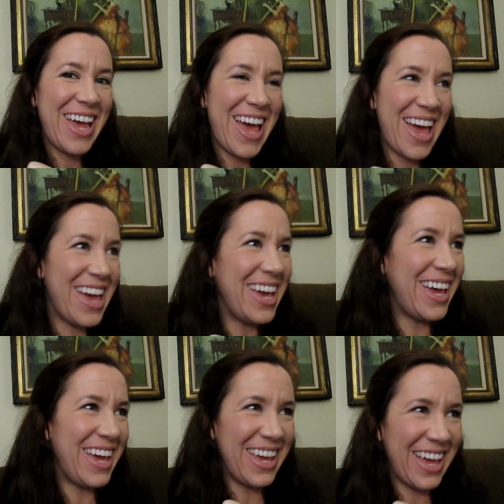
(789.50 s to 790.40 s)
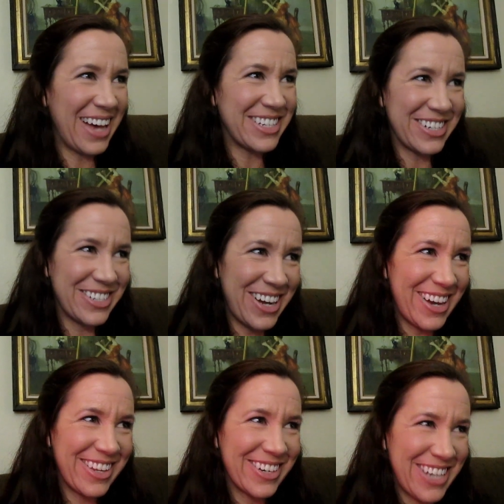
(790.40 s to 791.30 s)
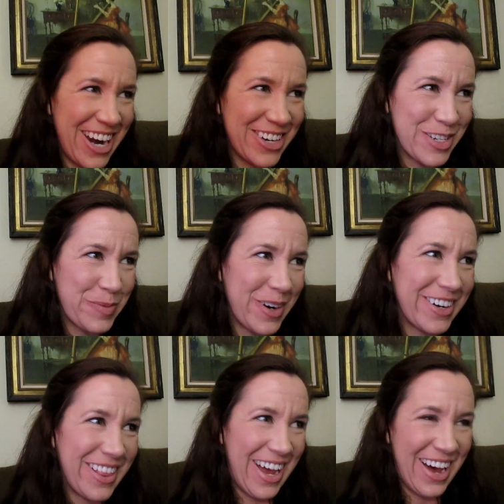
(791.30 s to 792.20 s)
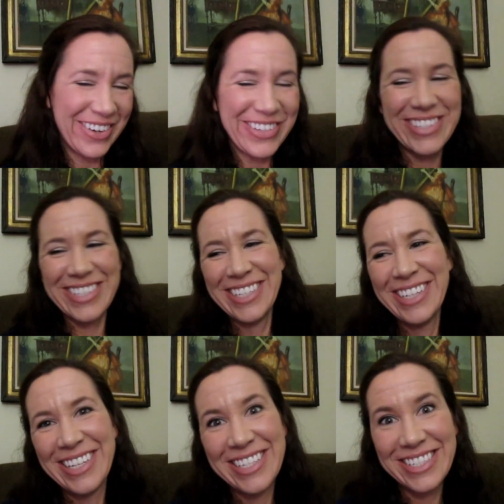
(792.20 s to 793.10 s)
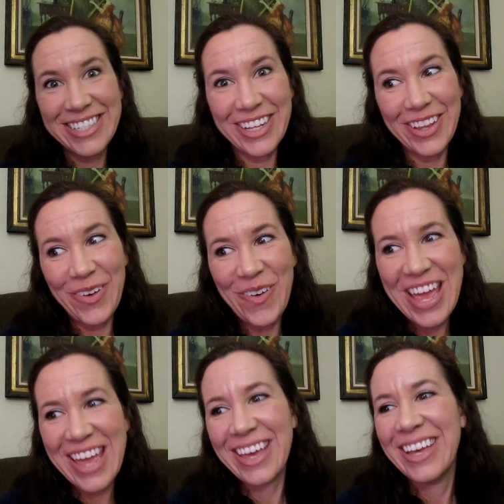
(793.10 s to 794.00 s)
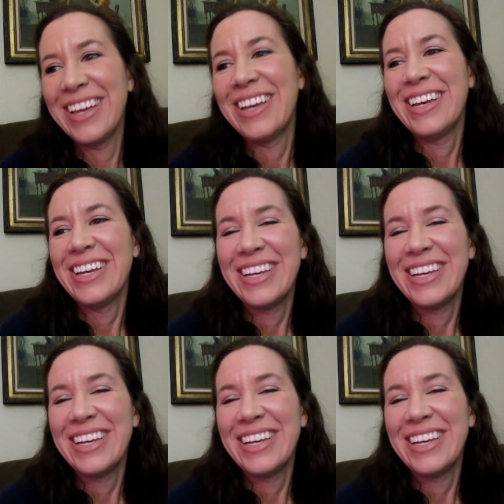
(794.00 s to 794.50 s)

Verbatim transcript: day as our toddler tears apart the house. Still awake. Look at the